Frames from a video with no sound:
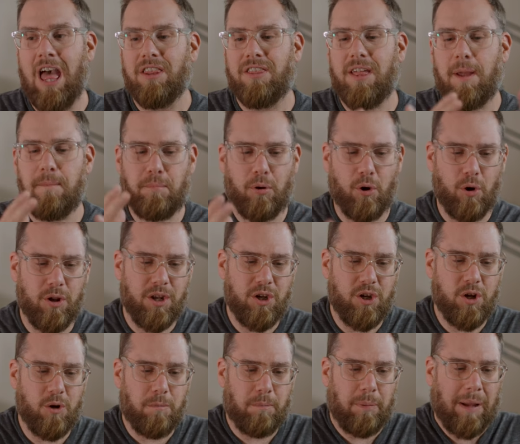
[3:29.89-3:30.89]
They put a
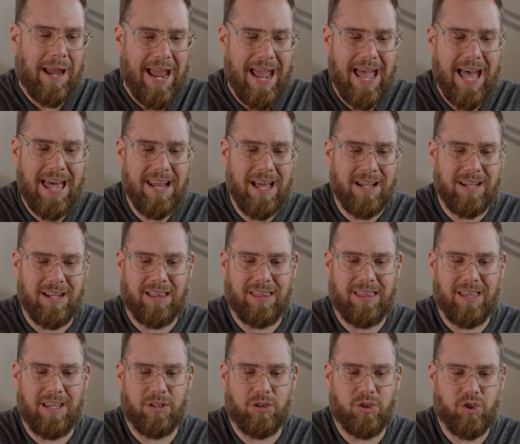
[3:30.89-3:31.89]
new pad on the
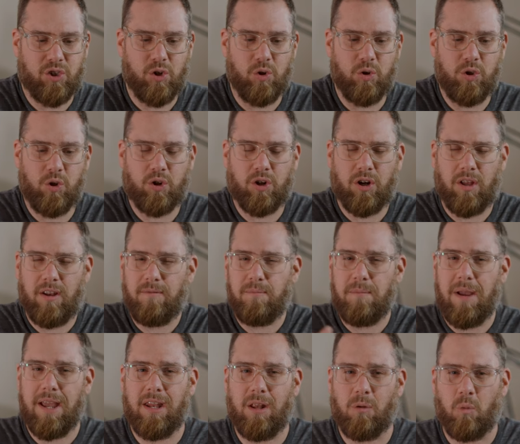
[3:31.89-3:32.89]
thing too. You could have
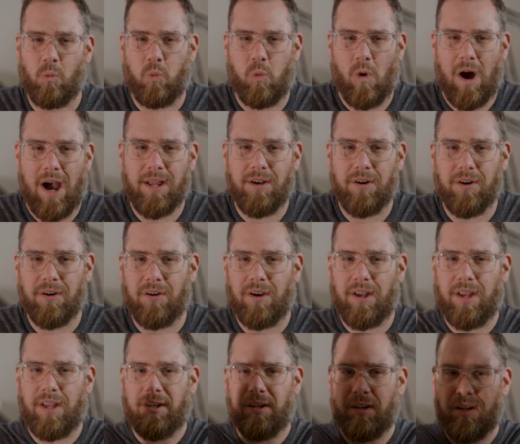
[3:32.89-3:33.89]
made it wider
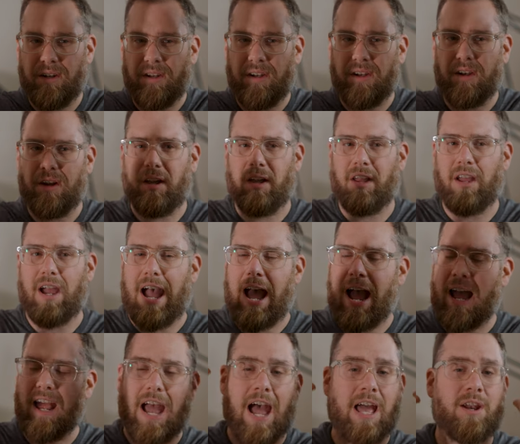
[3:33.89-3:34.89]
in,
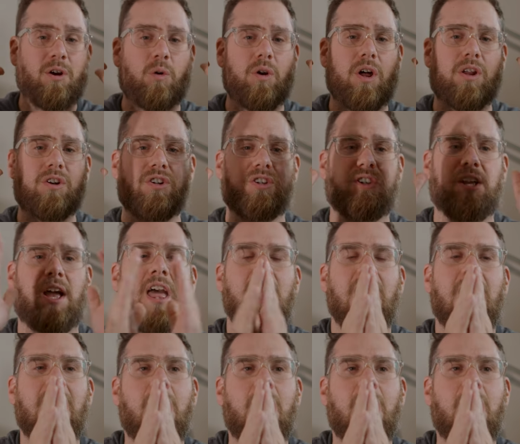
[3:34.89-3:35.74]
I don't understand.